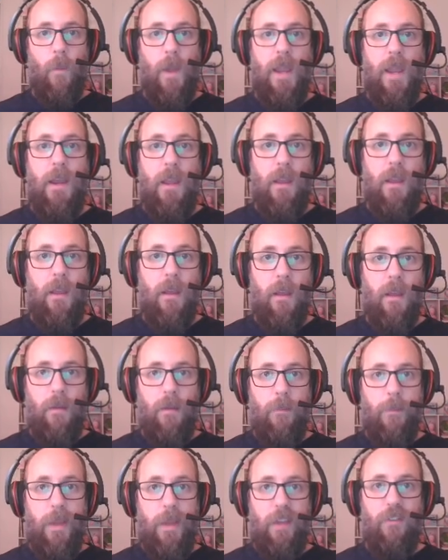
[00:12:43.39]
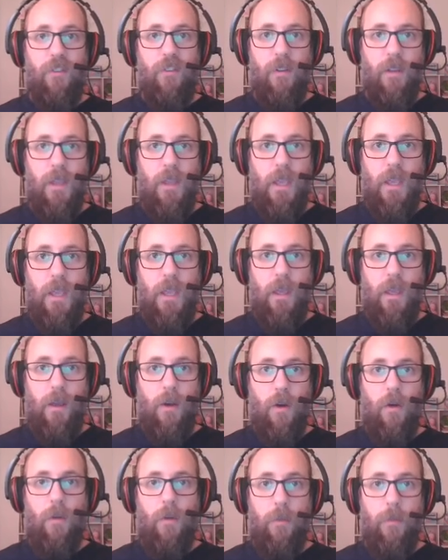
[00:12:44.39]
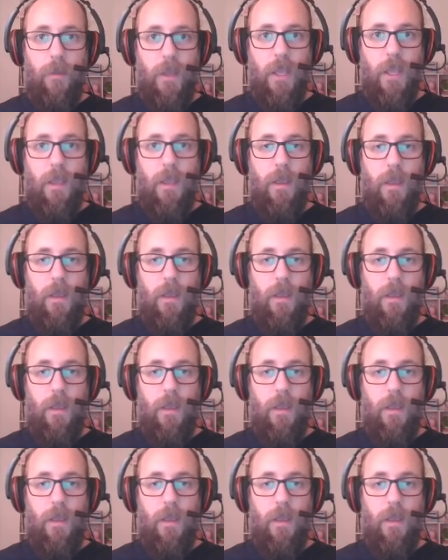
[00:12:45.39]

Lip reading: waiting patiently, calmly,